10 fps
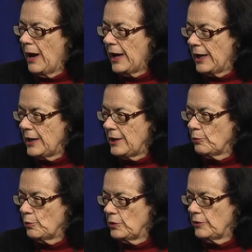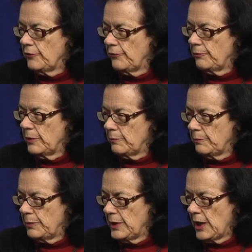May would have
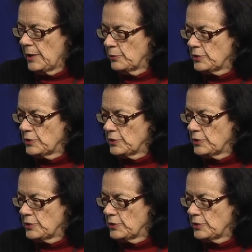been able